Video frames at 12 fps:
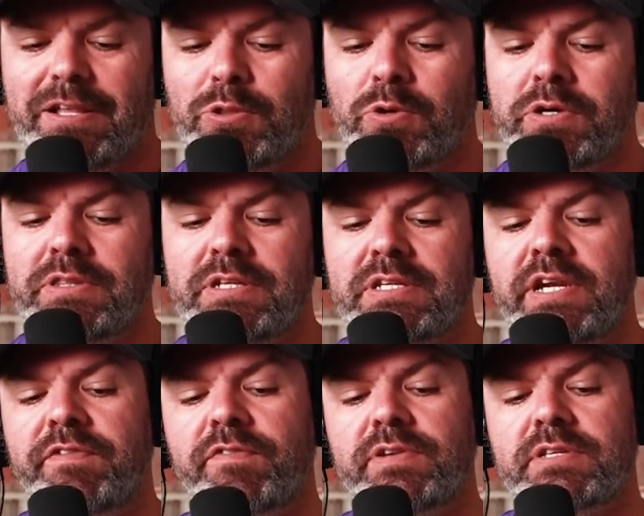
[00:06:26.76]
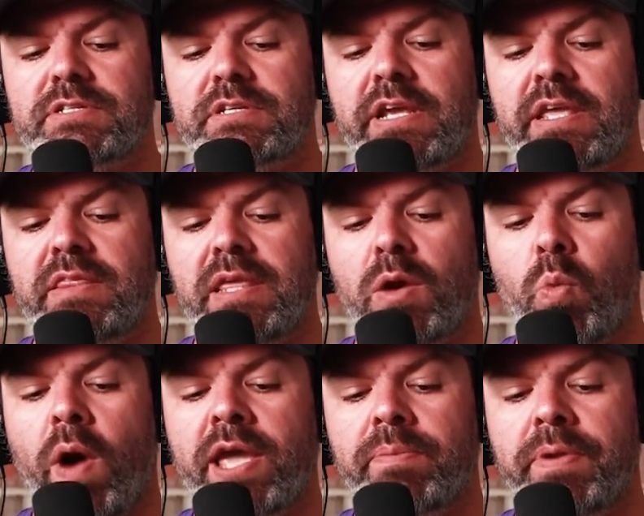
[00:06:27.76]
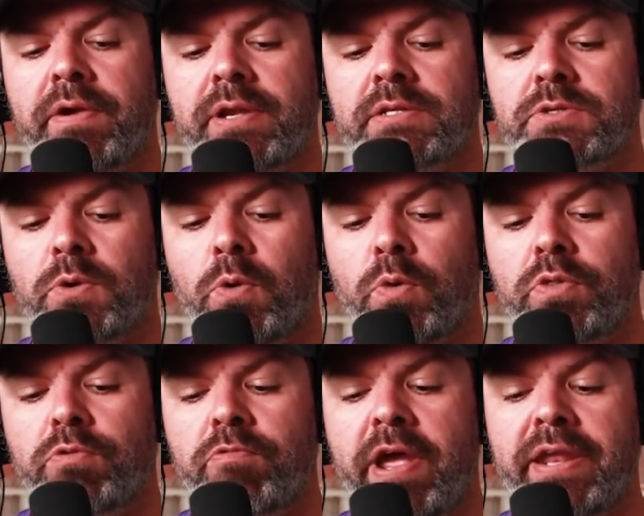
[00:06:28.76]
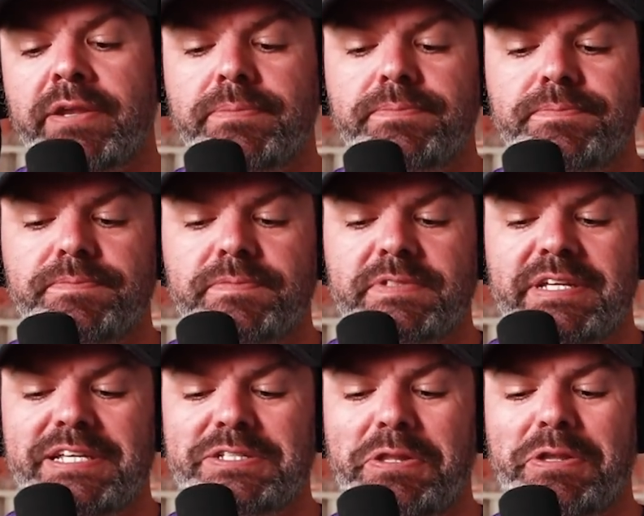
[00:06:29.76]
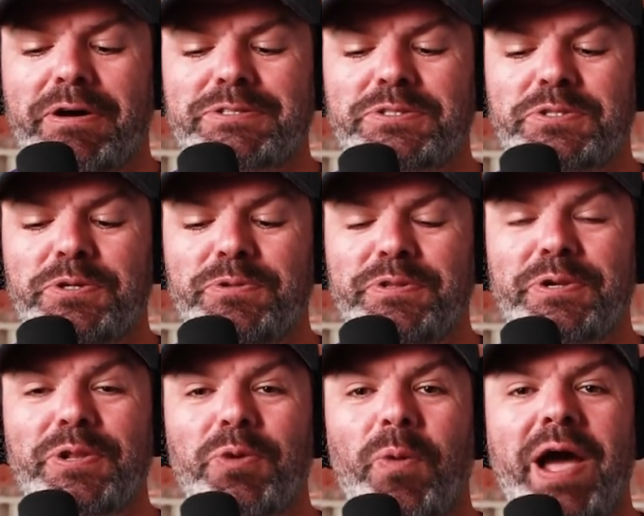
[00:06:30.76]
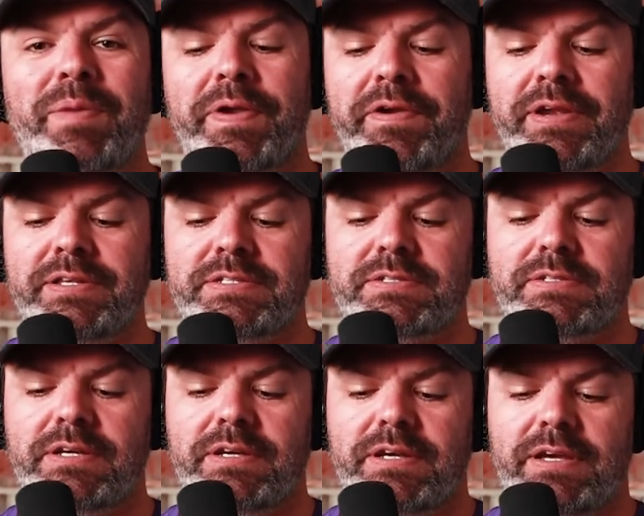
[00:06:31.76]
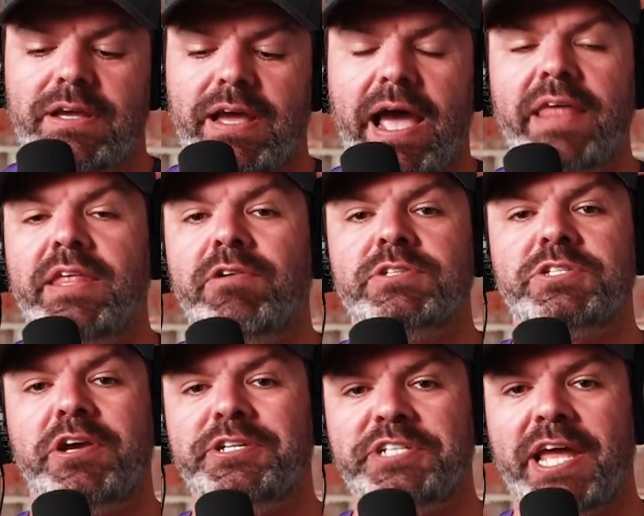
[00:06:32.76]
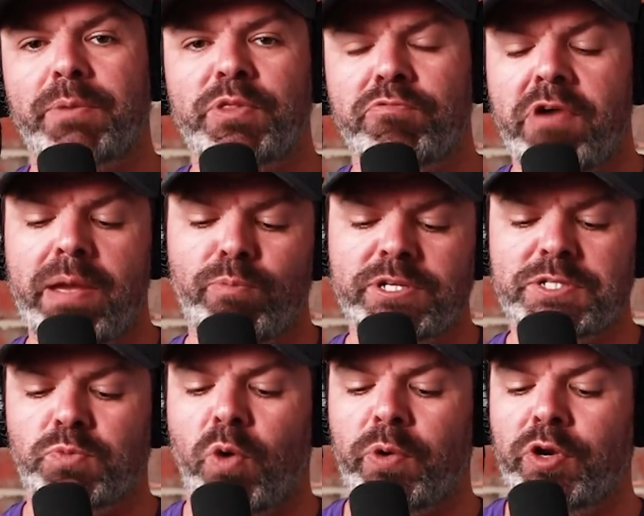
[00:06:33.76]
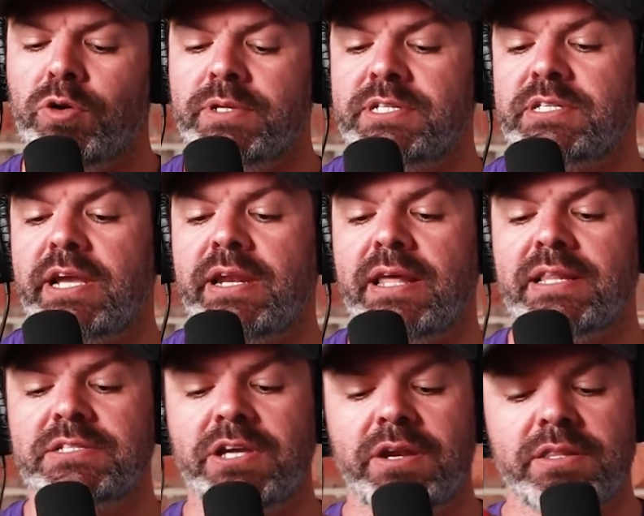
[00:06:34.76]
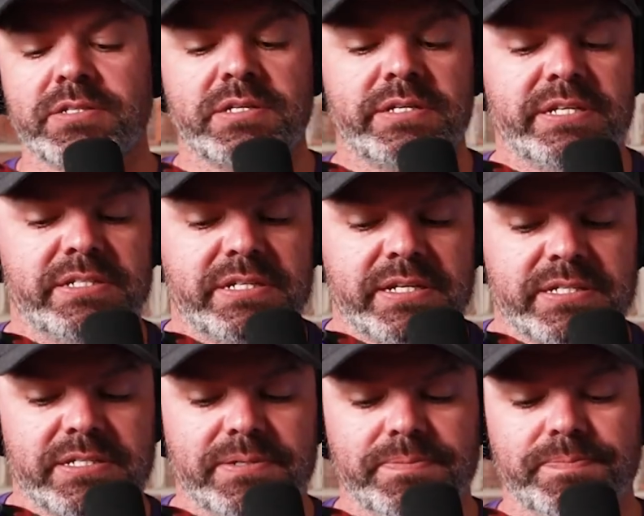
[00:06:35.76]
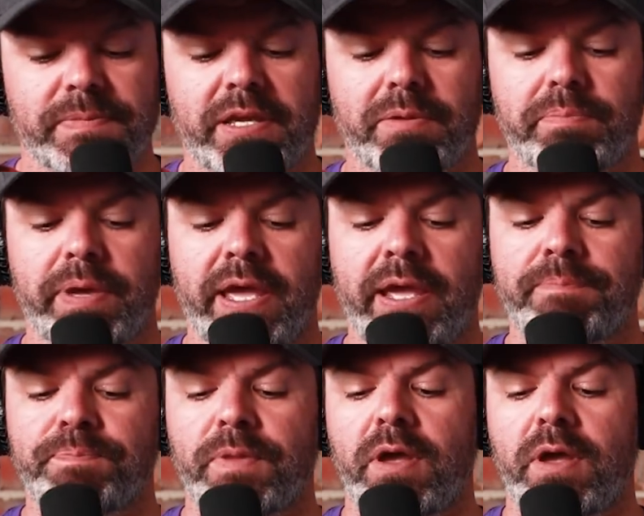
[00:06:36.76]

Look at the difference in the awake periods, all the red. He's only got two little awake periods and they're associated with REM, which is what we normally see. Now let's go to the statistics and compare.